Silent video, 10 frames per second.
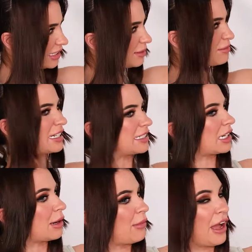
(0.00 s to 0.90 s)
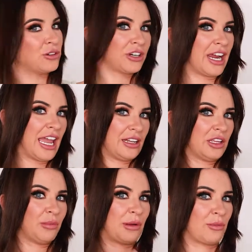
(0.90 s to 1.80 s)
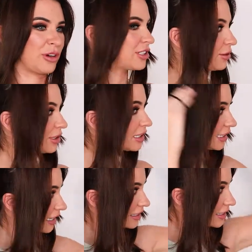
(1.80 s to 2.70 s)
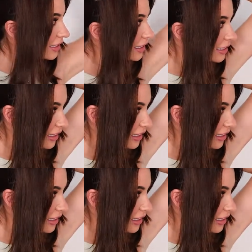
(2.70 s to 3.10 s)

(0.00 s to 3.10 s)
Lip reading: it makes it come out your head a little bit more, so it's nicer.